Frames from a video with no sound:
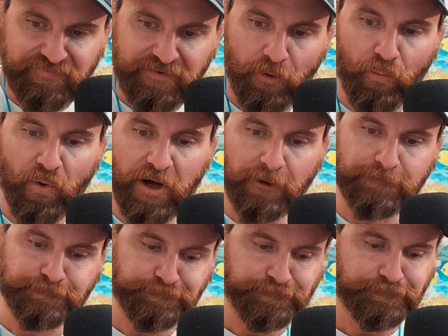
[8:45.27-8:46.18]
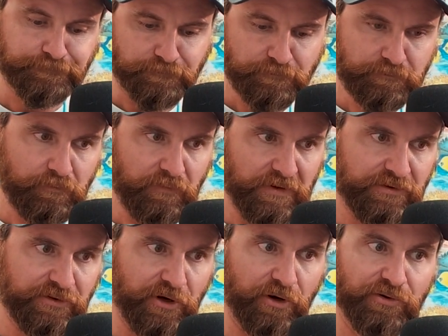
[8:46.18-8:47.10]
Well,
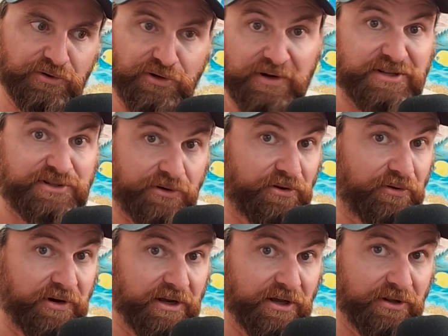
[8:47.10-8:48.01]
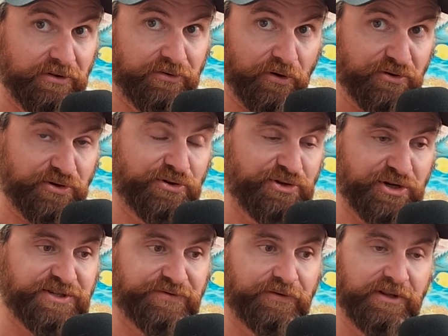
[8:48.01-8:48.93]
though those are
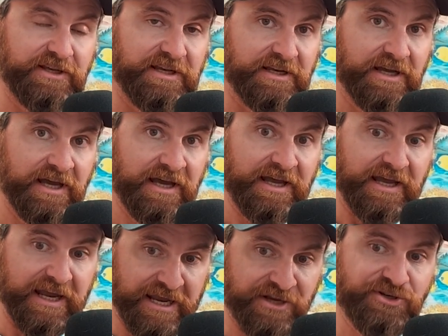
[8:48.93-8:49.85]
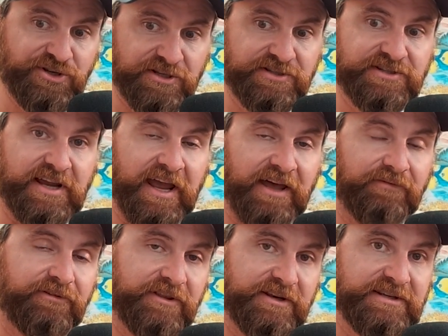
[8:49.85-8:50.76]
just for the engines
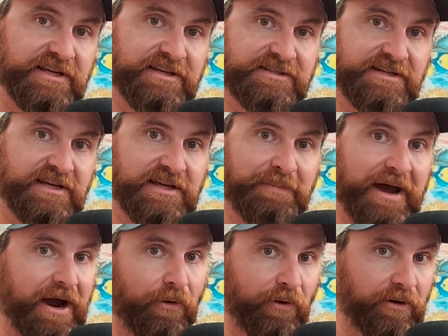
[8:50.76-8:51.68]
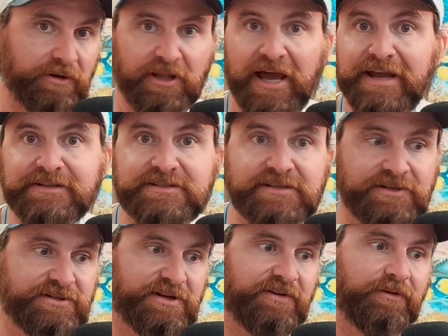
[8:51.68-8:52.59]
and for the DC powered lights
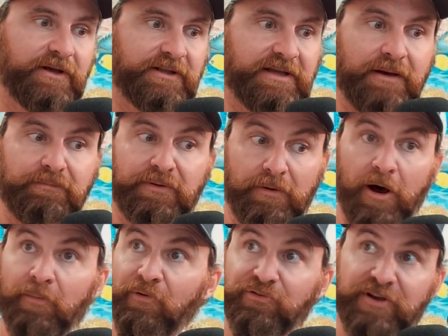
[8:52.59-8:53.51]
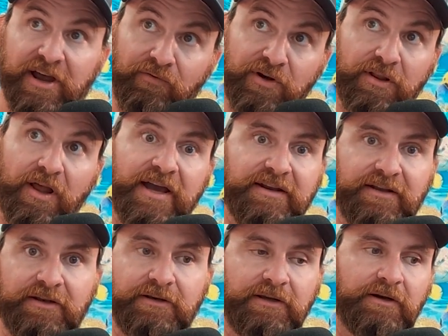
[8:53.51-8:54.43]
and stuff like that. But almost every light
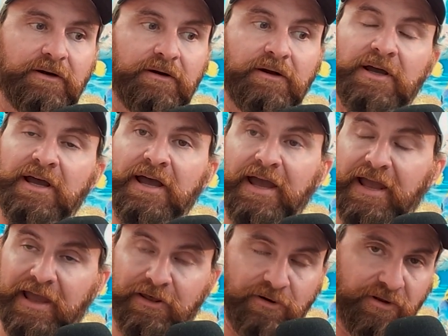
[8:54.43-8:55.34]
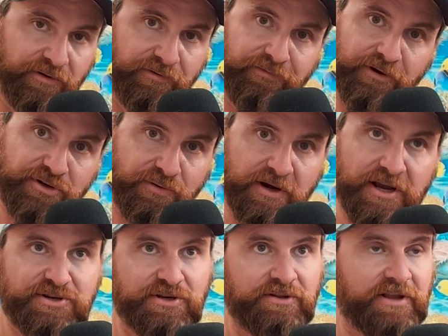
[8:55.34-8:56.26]
in here and all the
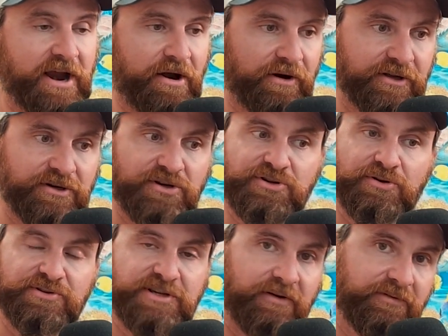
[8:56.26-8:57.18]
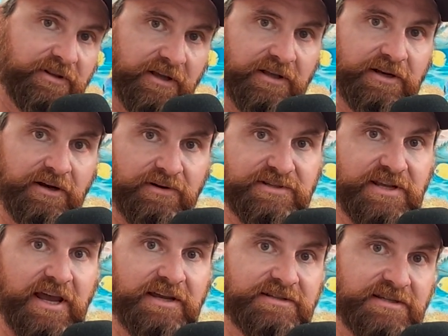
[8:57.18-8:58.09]
refrigeration, the air conditioners, everything in here is
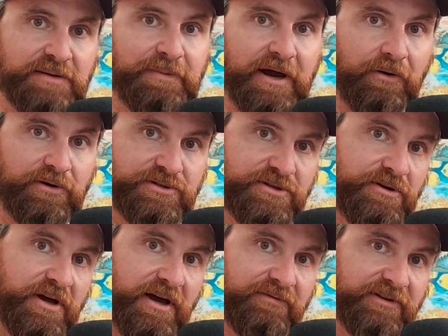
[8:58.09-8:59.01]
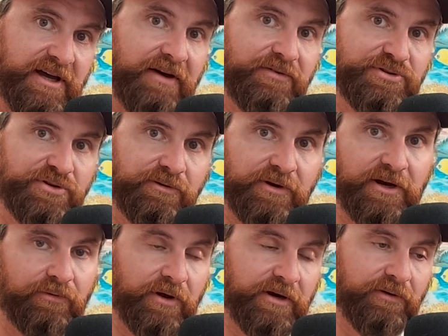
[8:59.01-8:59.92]
AC powered. So you have to have a
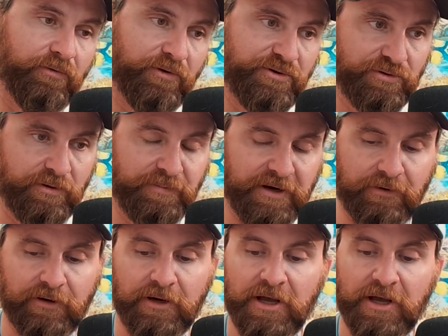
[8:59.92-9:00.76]
generator running or shore power.